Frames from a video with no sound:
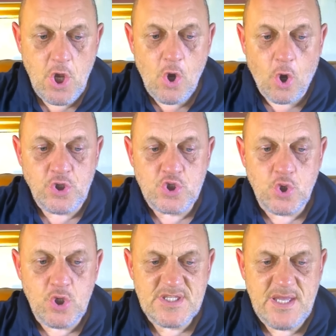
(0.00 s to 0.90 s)
On
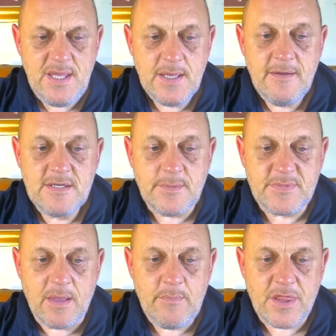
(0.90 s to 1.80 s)
Tuesday,
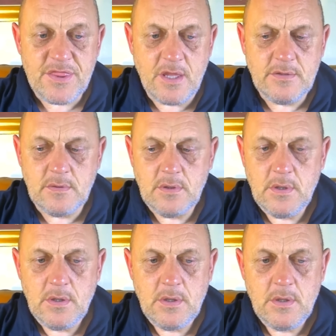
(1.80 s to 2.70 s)
September 3rd,
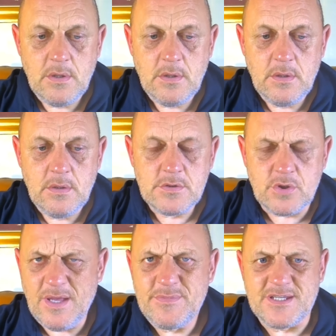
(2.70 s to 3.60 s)

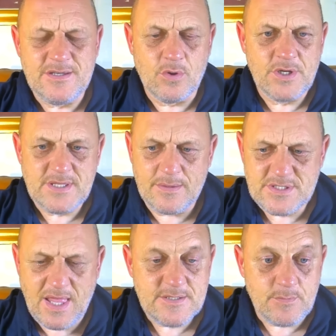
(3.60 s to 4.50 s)
sorry, I'm saying August, that was
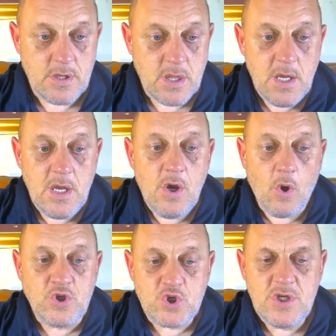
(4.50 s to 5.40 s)
last month.
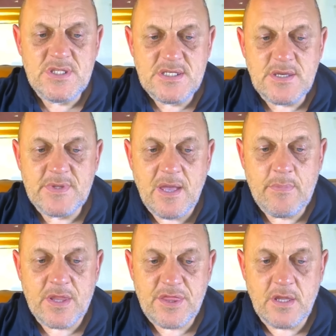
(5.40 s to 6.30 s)
On Tuesday,
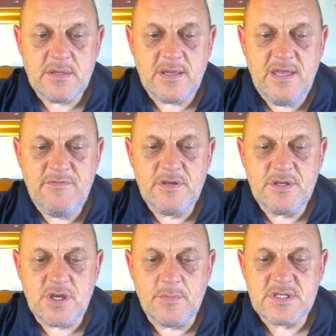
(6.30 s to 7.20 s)
September 3rd, Avon and
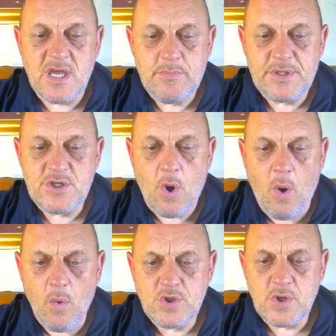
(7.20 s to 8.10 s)
Somerset Police
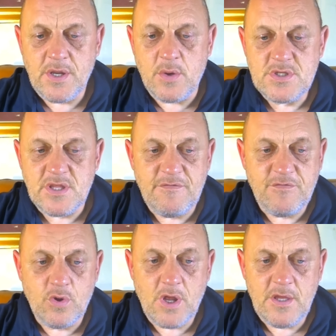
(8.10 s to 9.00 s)
also announced that
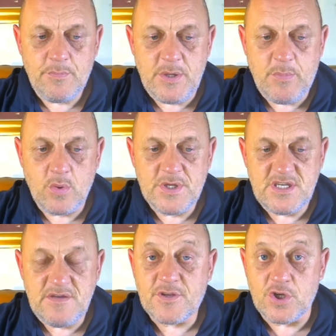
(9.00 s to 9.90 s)
4 other people
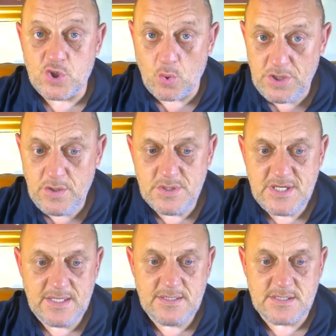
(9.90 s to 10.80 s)
received custodial
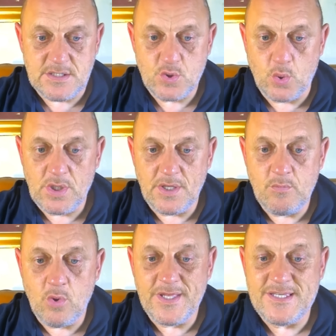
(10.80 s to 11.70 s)
sentences totalling
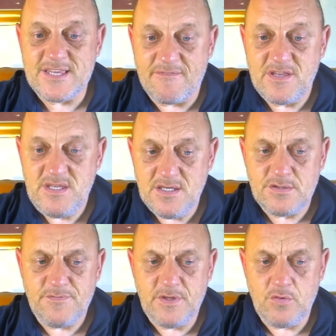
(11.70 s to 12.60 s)
more than 7
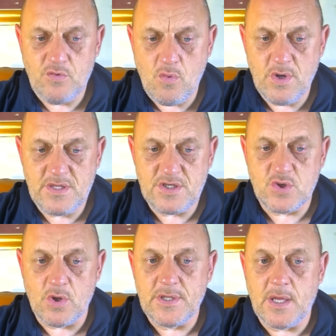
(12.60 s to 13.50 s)
years for their role in the
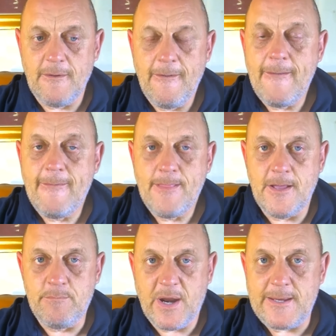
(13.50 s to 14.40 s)
disorder
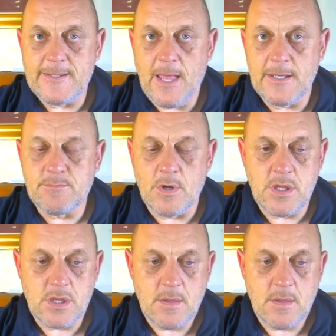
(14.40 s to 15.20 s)
in Brighton last month.